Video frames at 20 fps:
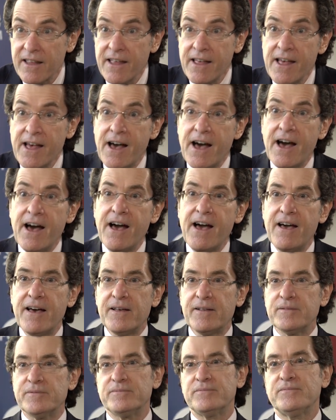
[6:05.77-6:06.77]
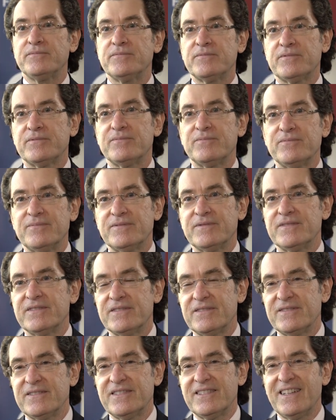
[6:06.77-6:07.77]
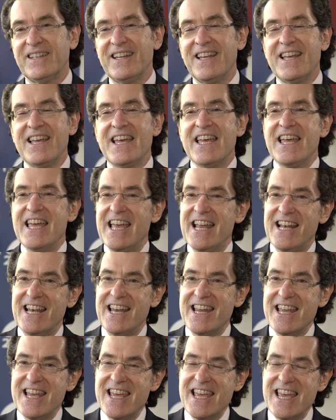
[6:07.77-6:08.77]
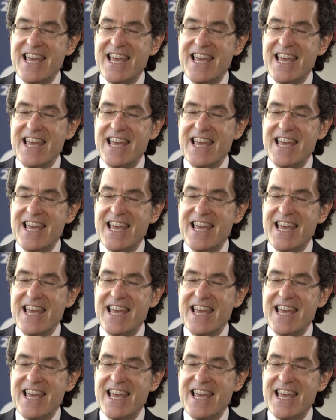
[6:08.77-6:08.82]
So this is a Wilsonian treatise.